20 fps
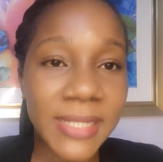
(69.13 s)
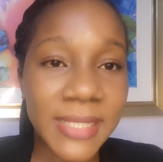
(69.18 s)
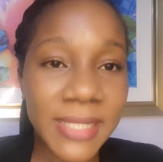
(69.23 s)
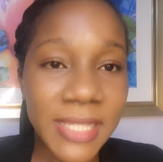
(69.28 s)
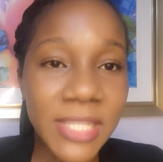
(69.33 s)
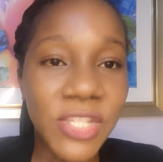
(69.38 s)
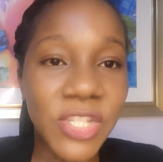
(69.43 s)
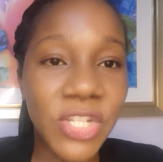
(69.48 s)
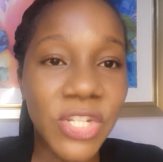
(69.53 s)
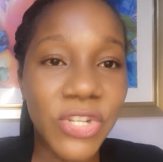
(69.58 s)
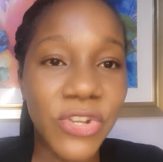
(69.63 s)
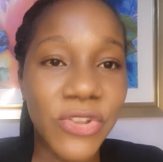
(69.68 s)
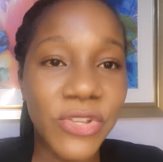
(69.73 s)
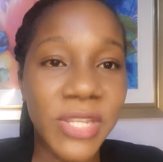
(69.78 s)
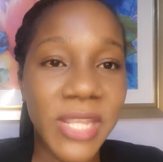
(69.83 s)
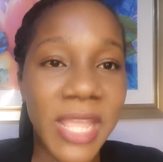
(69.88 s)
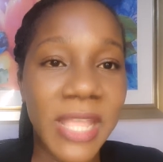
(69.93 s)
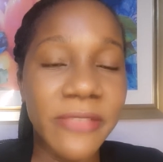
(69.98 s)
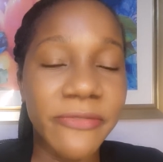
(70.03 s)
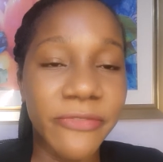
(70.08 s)
teaching
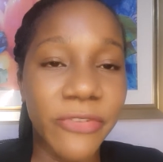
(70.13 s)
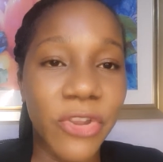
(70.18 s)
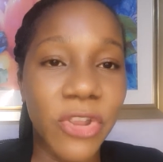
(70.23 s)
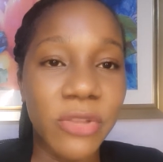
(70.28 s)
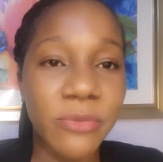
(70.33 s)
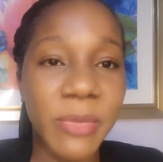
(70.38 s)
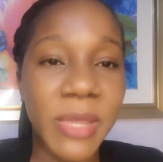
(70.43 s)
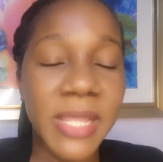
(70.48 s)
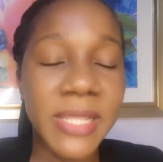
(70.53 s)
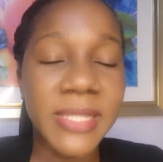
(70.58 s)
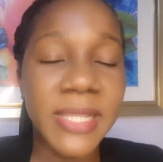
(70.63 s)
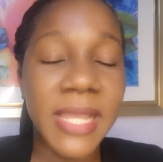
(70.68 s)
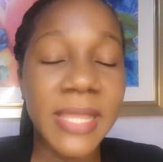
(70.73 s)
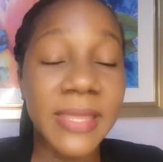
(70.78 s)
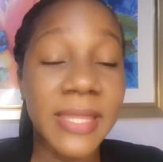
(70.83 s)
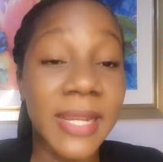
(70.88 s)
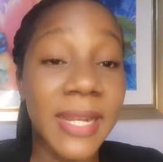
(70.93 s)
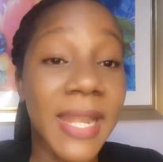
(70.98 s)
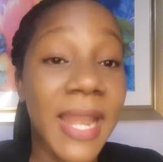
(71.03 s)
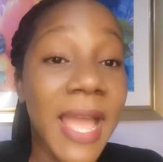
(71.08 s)
learning environment and
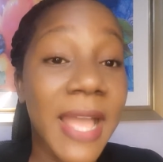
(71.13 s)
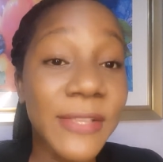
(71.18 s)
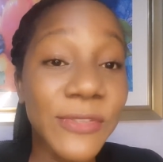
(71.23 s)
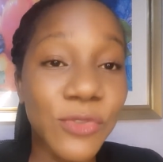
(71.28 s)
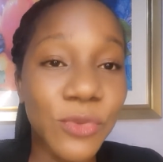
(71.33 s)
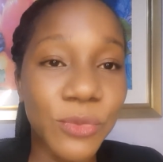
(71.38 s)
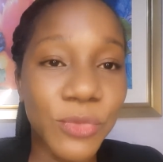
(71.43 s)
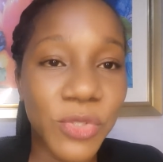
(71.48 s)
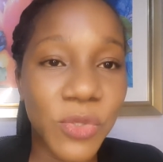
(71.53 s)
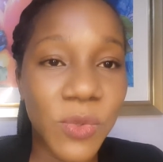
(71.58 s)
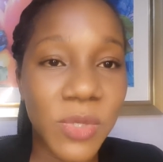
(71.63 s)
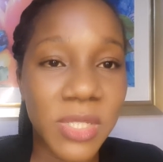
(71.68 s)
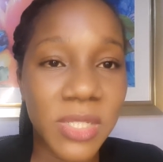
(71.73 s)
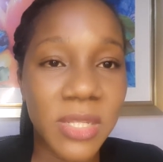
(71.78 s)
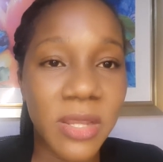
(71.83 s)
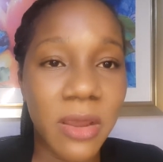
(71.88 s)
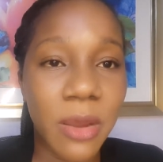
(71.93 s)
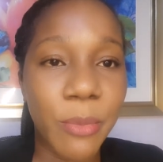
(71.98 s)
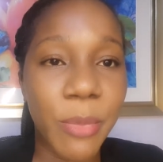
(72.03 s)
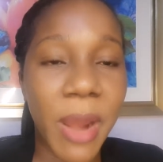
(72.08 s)
the classroom to which
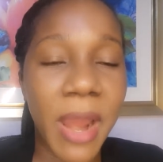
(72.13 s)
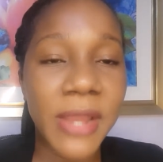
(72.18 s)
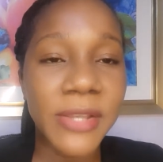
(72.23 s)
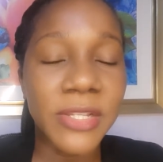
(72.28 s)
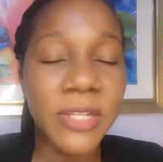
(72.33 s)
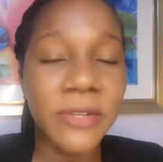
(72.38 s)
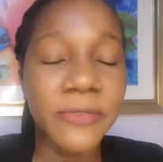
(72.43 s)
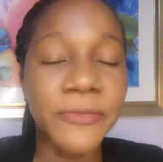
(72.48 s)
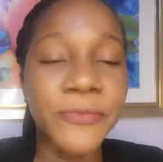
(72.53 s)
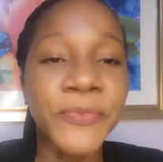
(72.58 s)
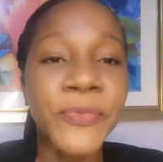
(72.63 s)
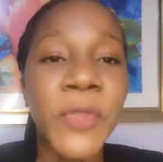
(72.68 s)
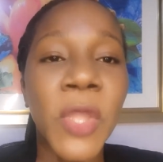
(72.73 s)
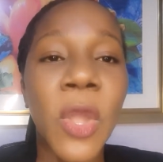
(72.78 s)
they are part of,